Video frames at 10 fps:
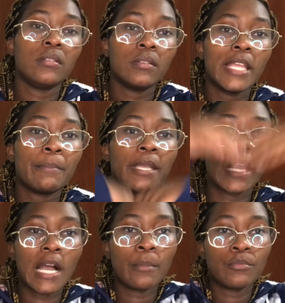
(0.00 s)
let me
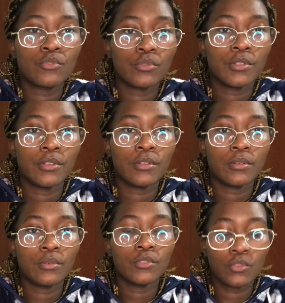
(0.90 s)
come to the
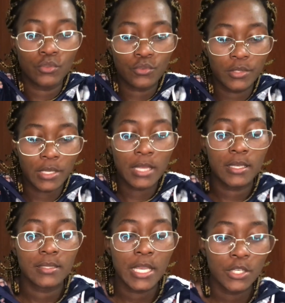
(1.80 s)
to the other
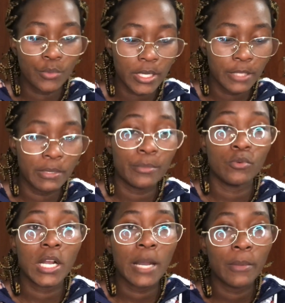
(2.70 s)
side where the baby will
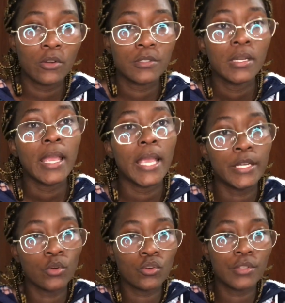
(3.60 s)
come out, and
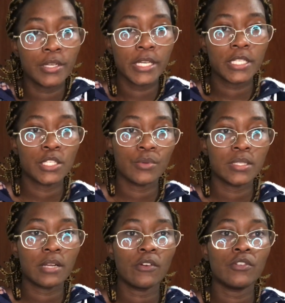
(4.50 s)
all the nurses were
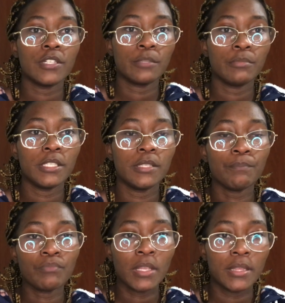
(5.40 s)
surrounding me.
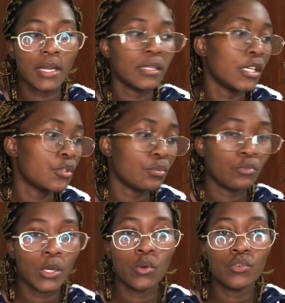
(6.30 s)
The others
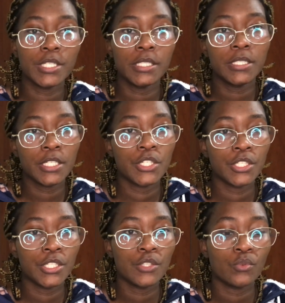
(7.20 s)
were holding
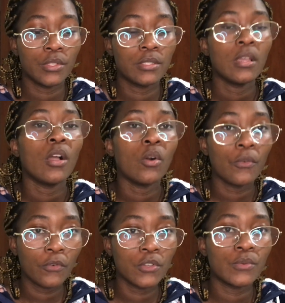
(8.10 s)
dishes, because of
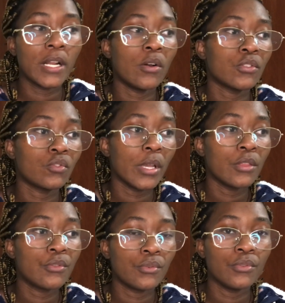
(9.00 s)
course when I was going
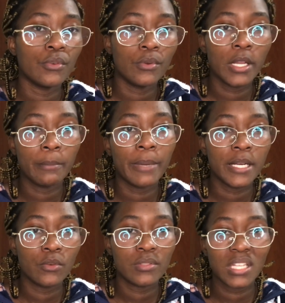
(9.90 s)
through the labor and
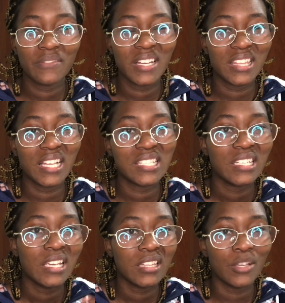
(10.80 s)
stuff like that,
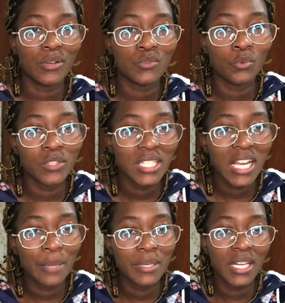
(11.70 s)
there was water
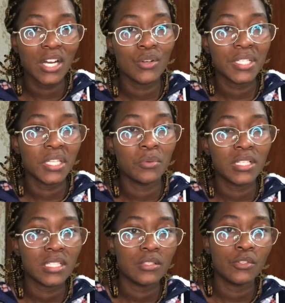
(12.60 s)
coming out, there
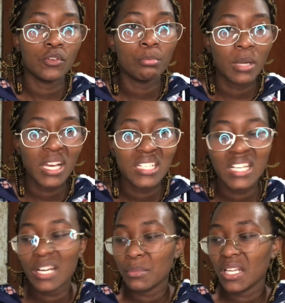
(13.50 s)
was blood
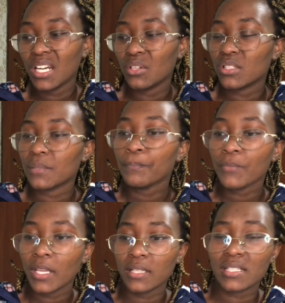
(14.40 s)
coming out
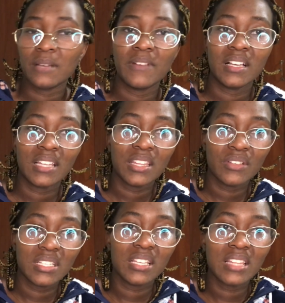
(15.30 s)
and stuff like that. They're
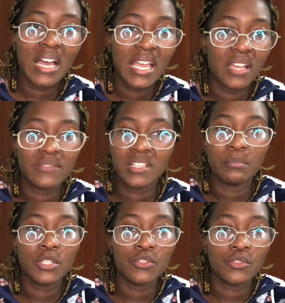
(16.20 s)
saying that I have some
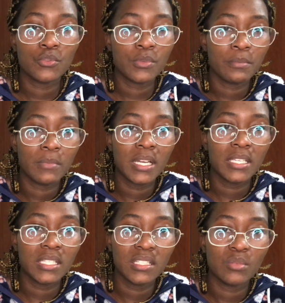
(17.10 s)
issues with my
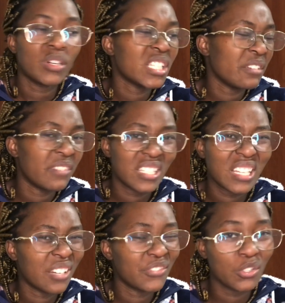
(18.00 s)
whatever
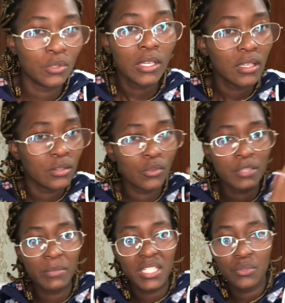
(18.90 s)
stuff, those
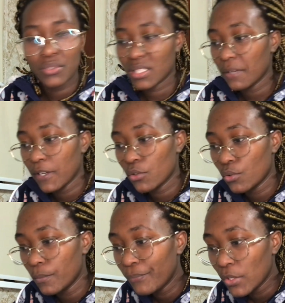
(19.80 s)
medical stuff, I don't
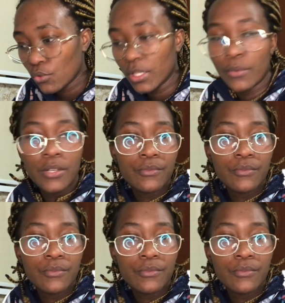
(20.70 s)
know. So they were